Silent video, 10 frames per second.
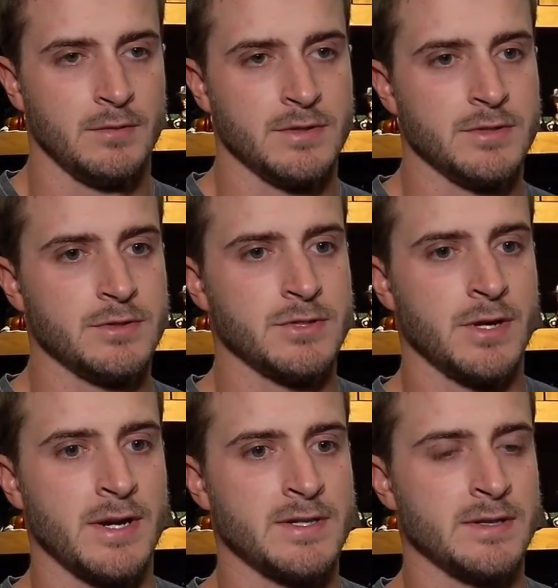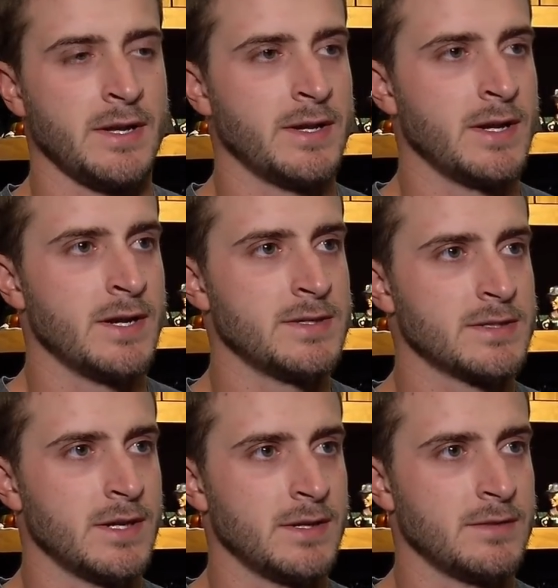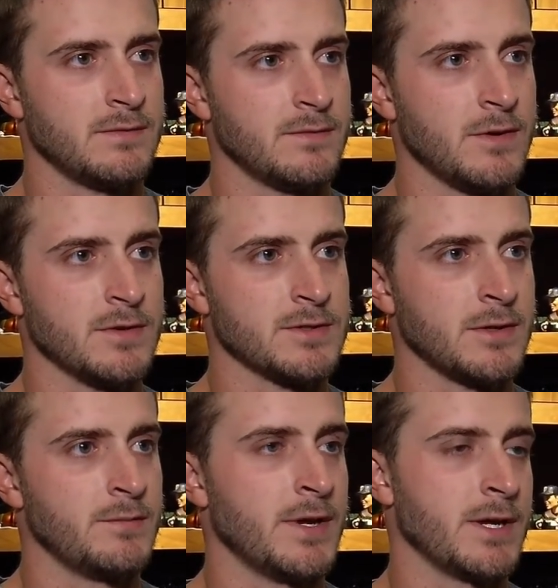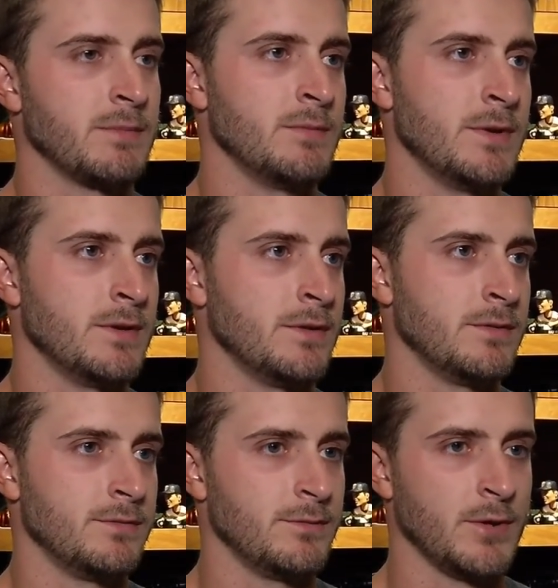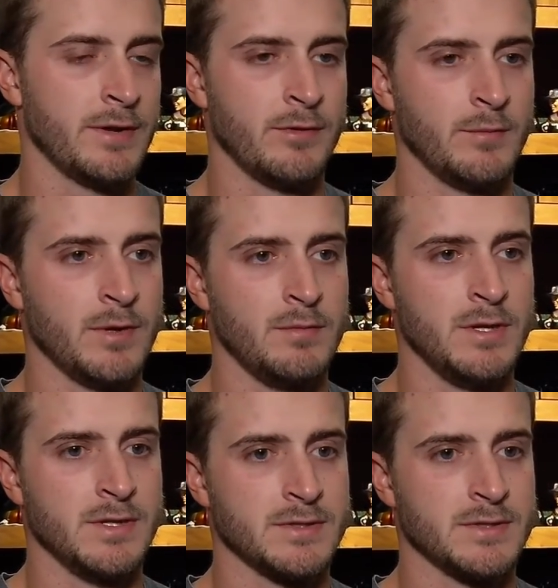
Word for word: with two strikes, a lot of guys kind of focus on back up the middle, whatever it may be.